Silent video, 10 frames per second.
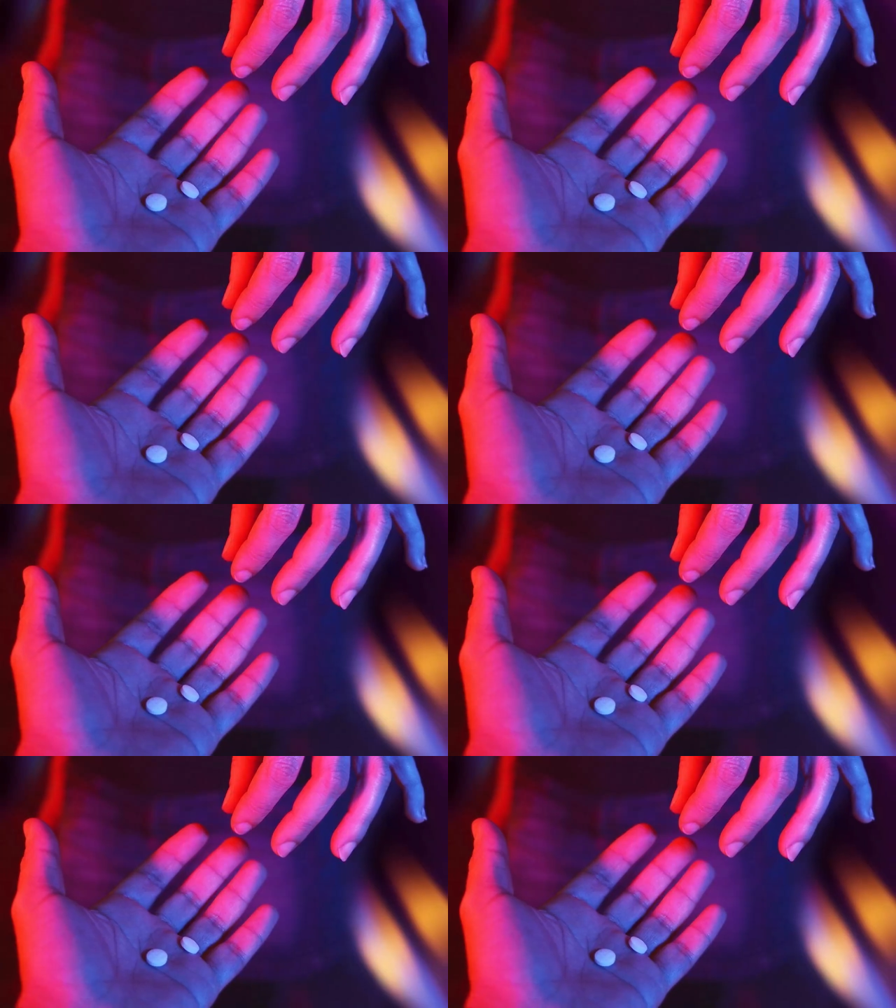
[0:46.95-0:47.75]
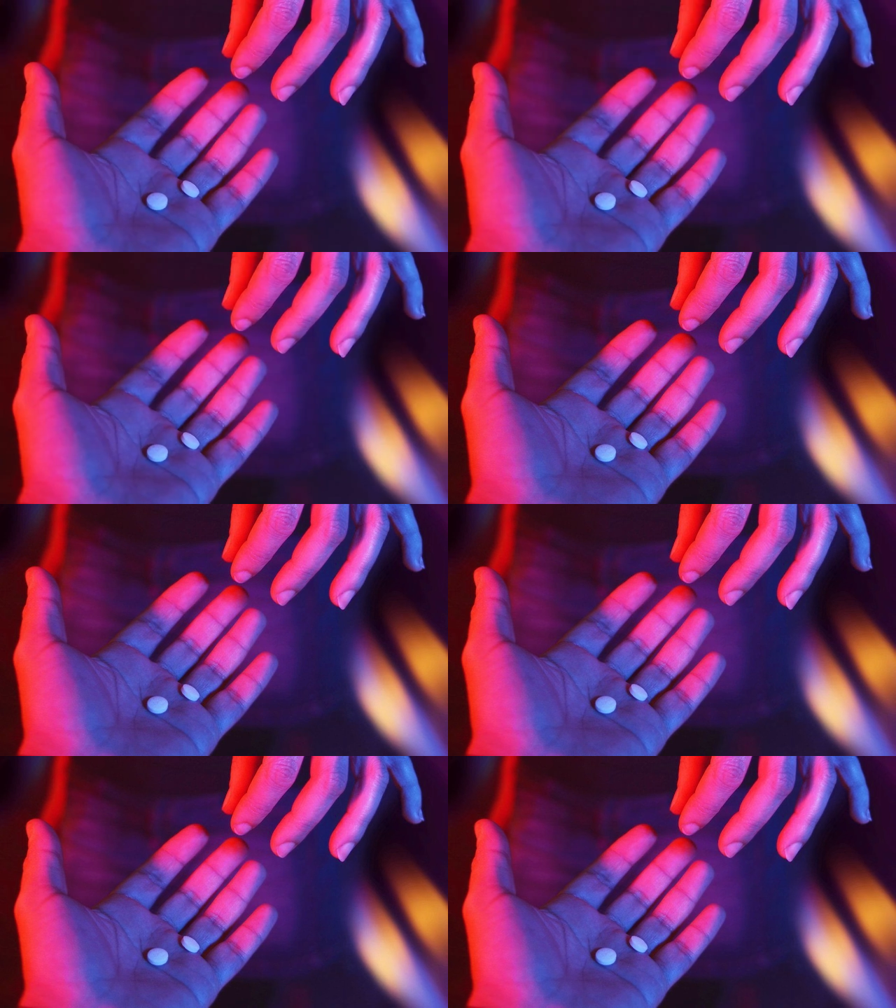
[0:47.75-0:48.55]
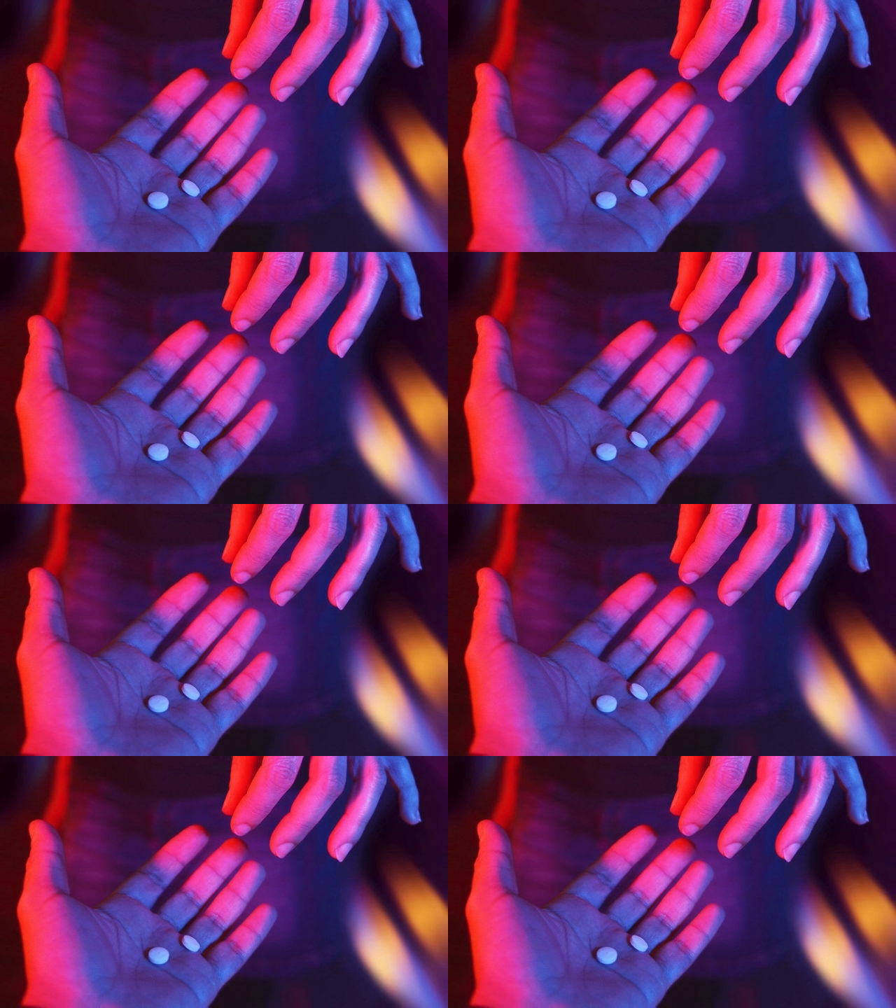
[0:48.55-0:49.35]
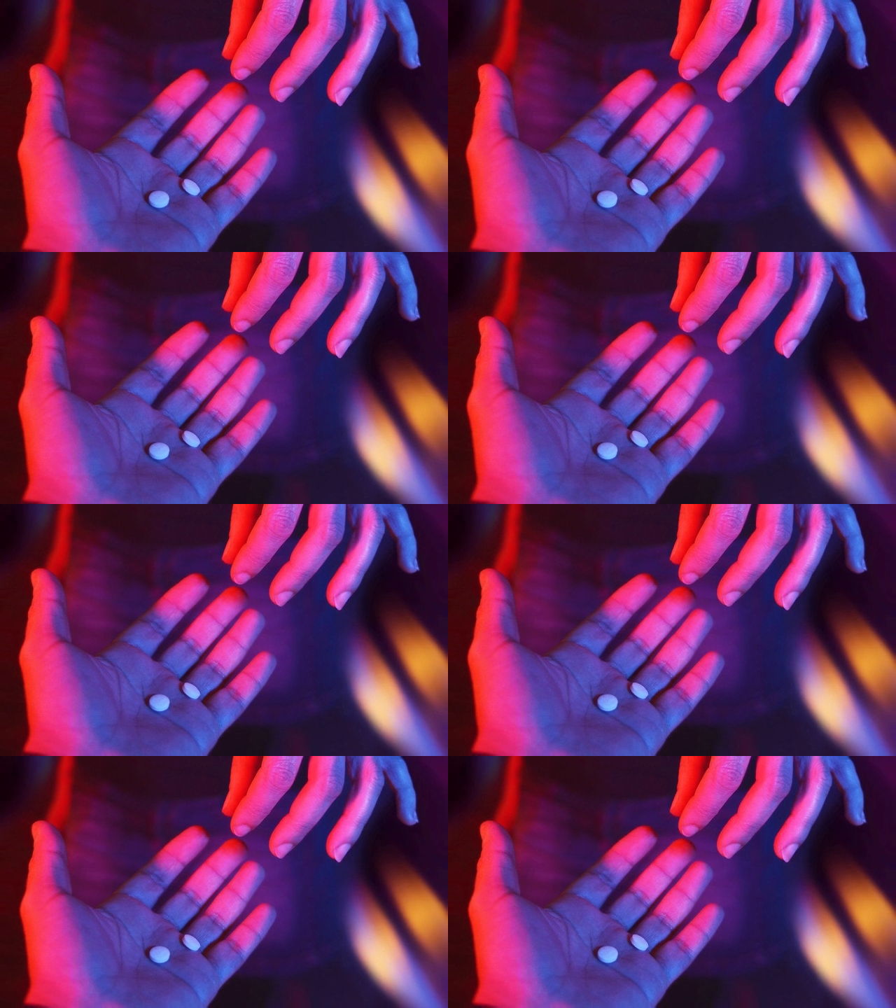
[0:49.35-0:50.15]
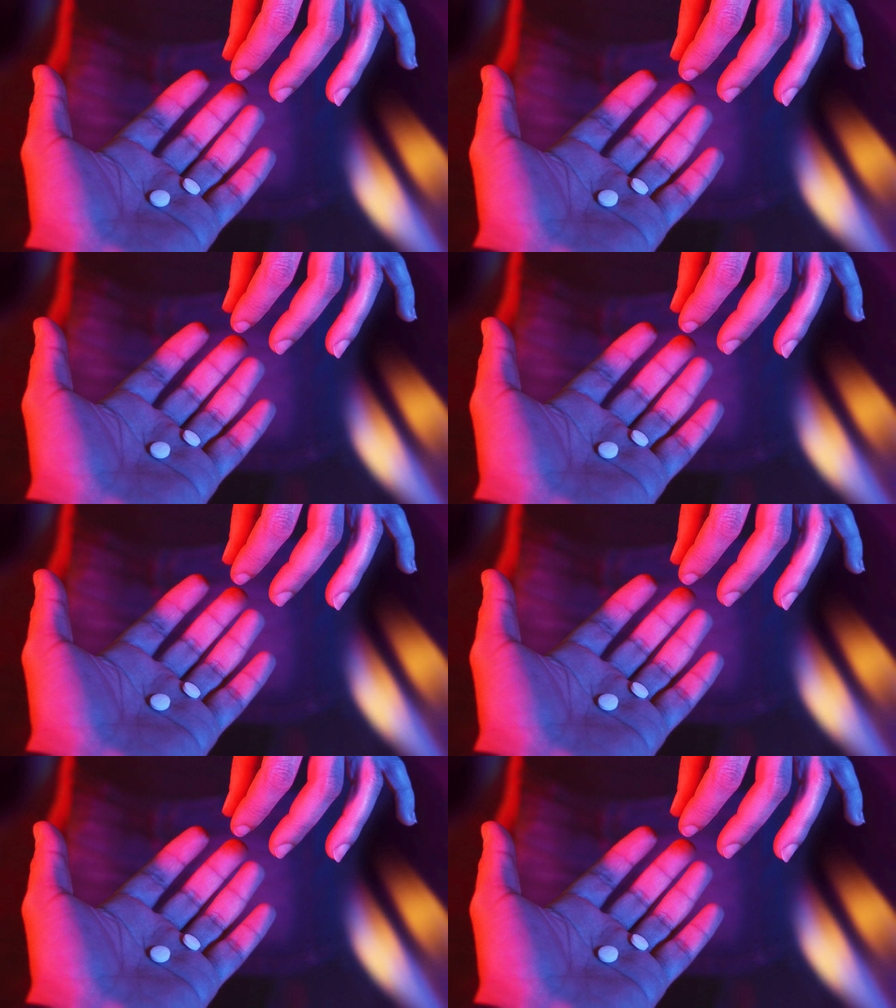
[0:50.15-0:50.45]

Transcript: Nobody's mouth can be seen.